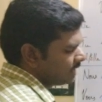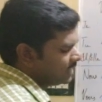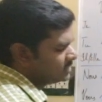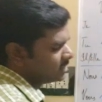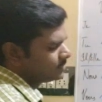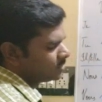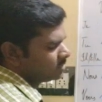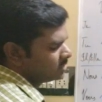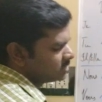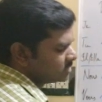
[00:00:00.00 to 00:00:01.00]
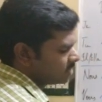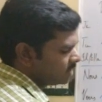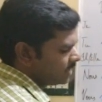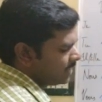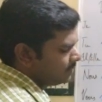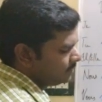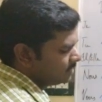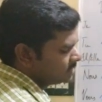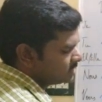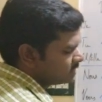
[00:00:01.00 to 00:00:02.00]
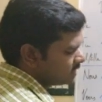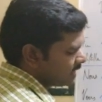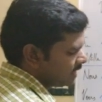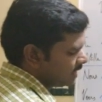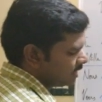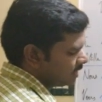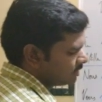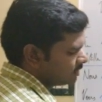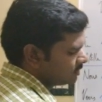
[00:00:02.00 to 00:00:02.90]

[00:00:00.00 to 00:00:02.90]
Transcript: Elles apprend. This is not M, this is N.